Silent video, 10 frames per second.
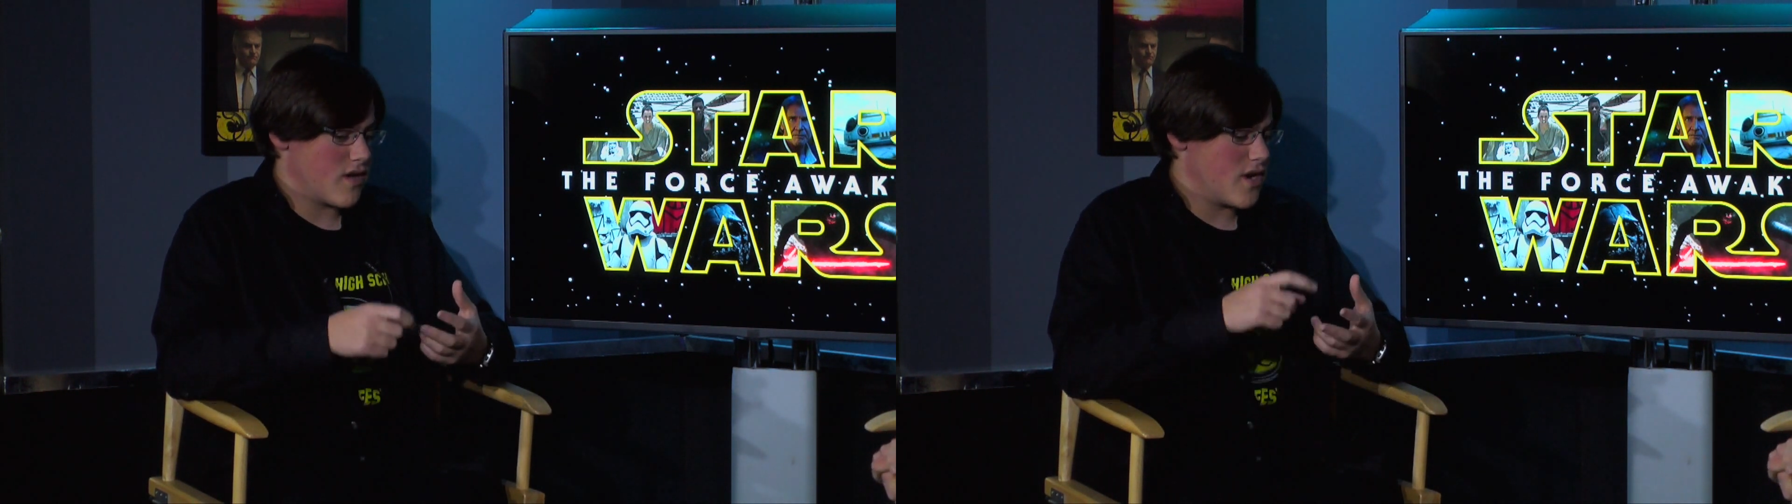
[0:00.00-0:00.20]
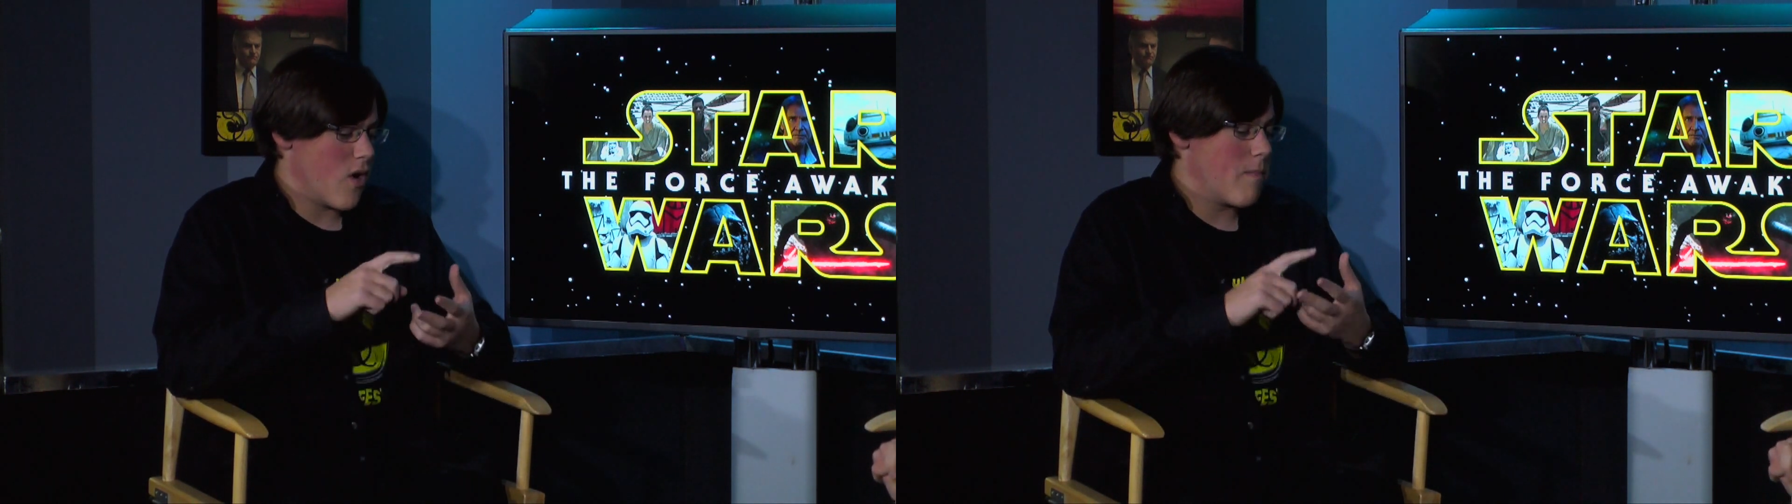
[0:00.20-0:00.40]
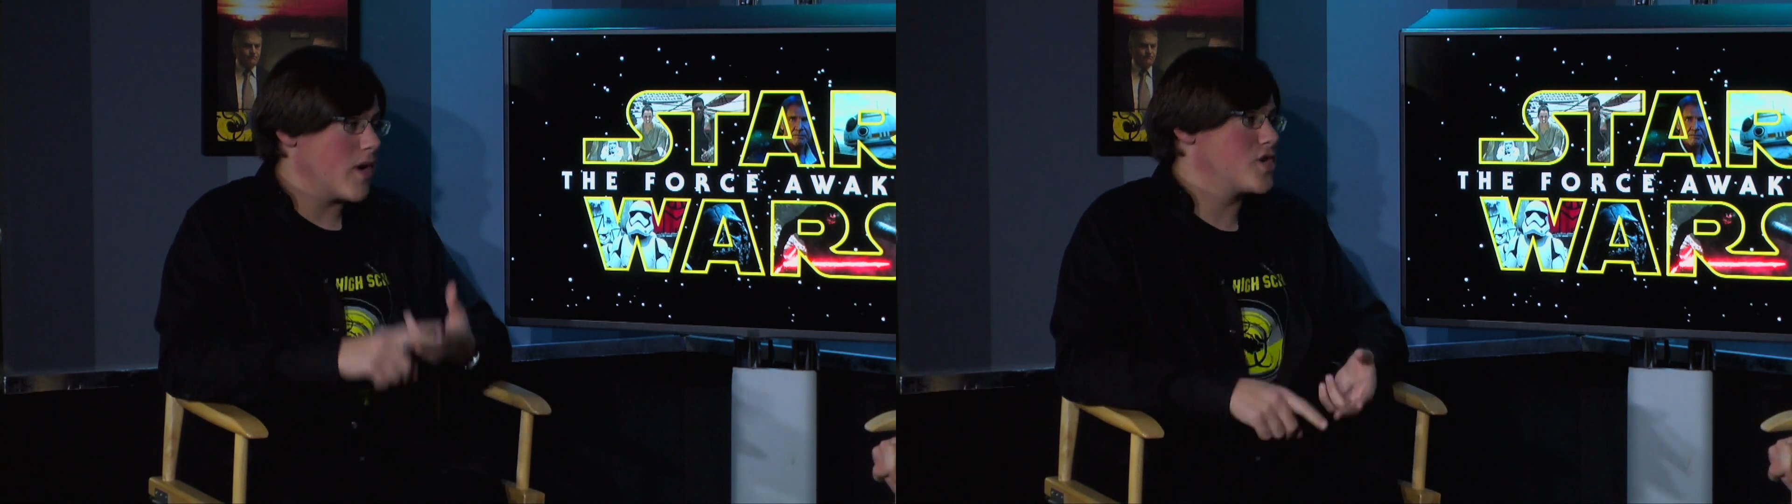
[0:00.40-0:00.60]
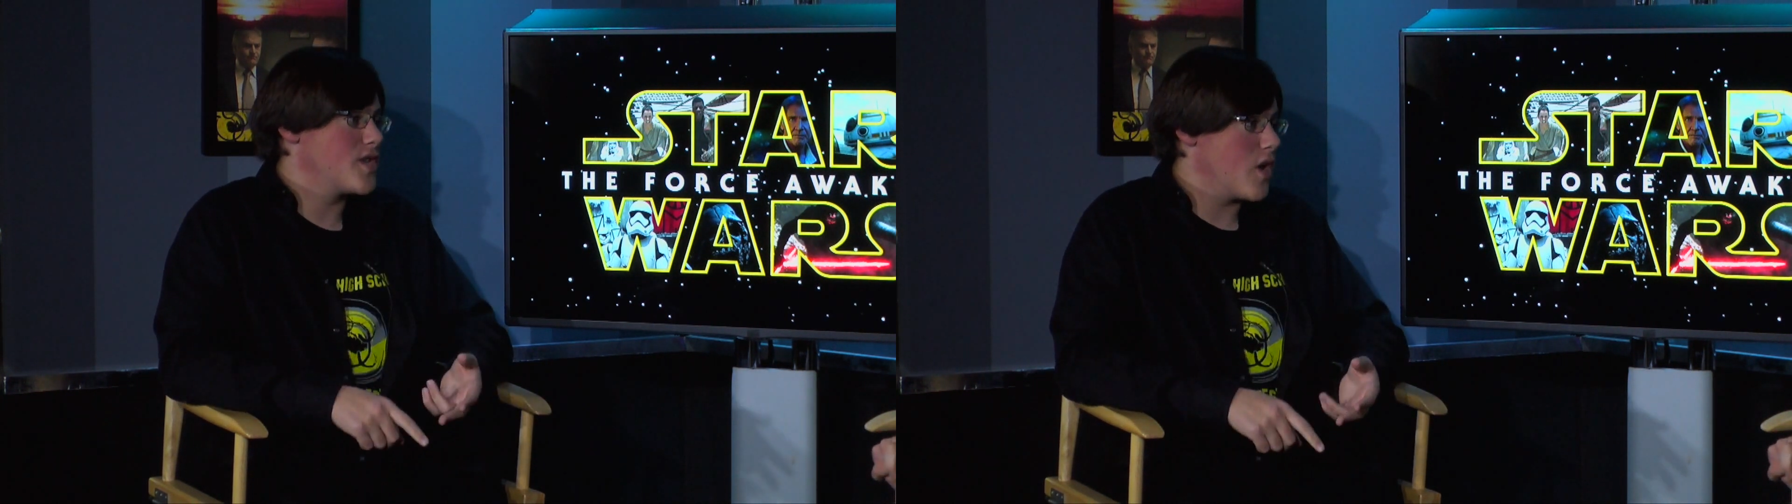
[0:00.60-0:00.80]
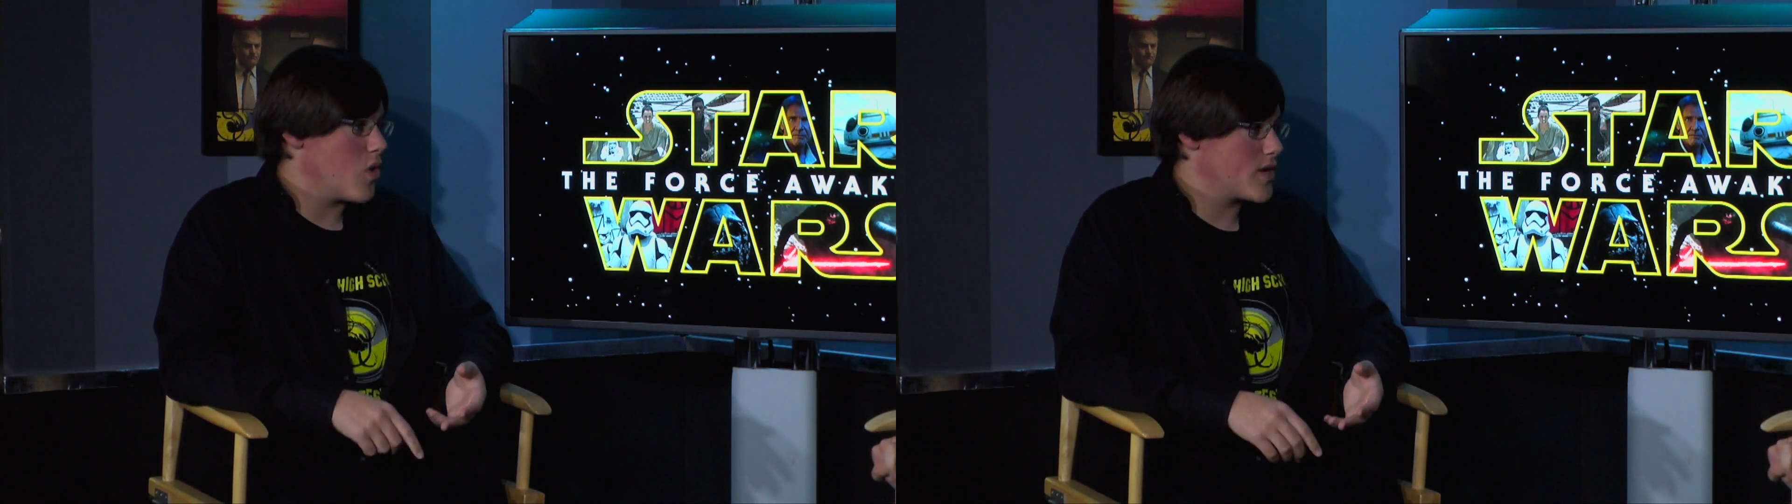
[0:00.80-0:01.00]
you know, a bunch of
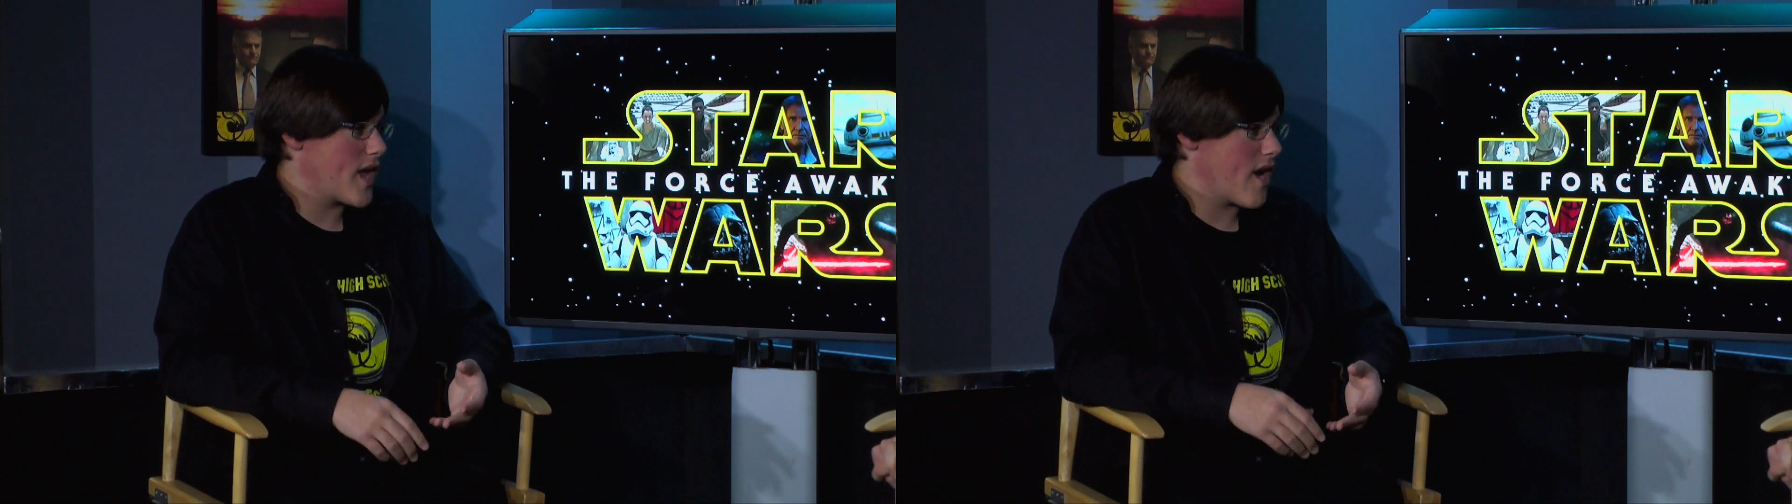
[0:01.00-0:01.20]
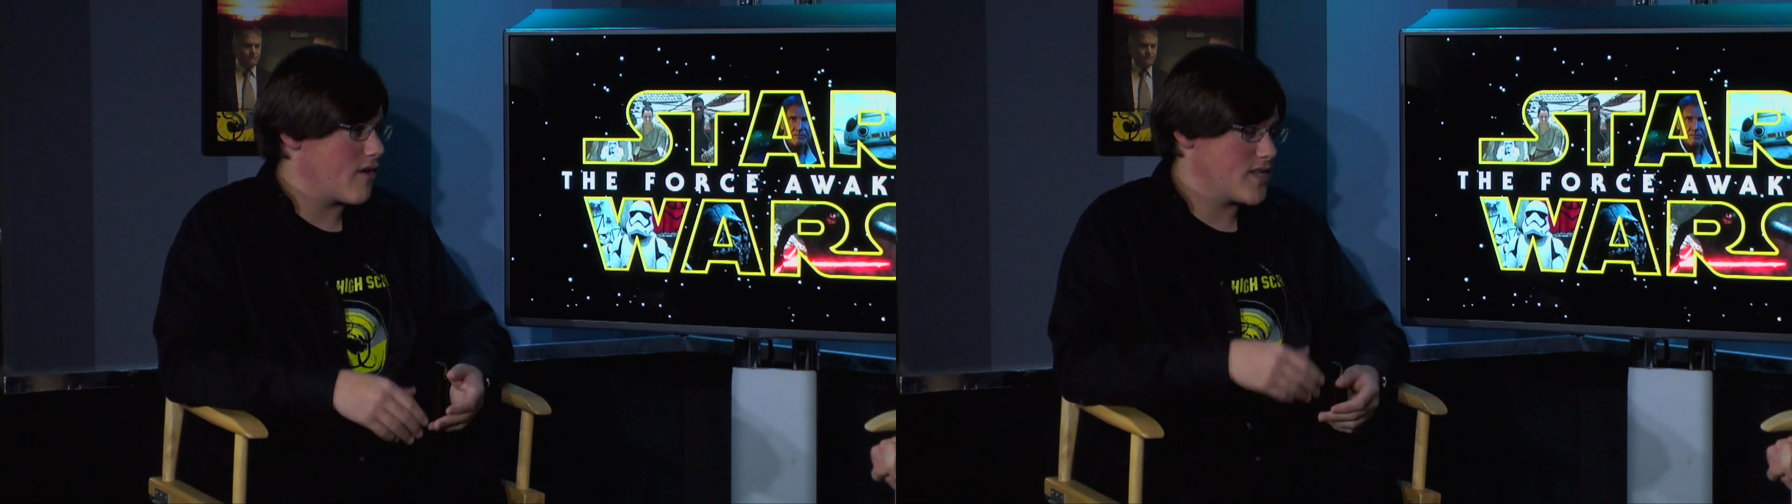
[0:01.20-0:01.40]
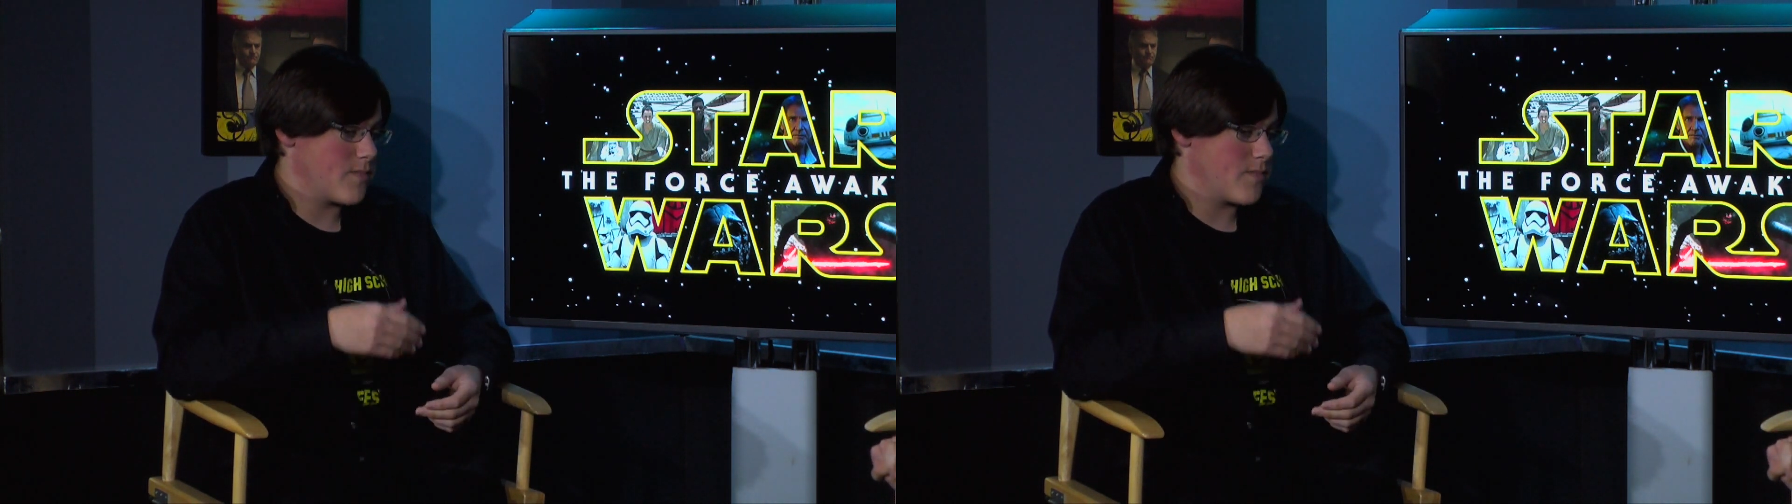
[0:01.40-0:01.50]
the old characters,